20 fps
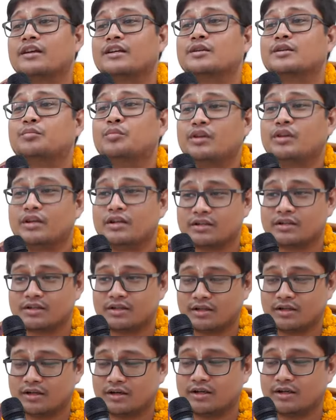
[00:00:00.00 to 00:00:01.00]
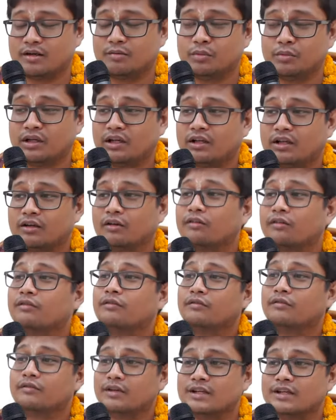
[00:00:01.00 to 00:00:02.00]
experience the real meaning
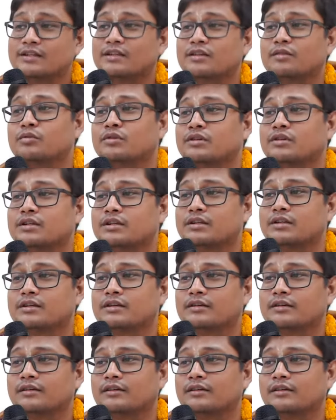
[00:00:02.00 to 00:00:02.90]
of disturbance.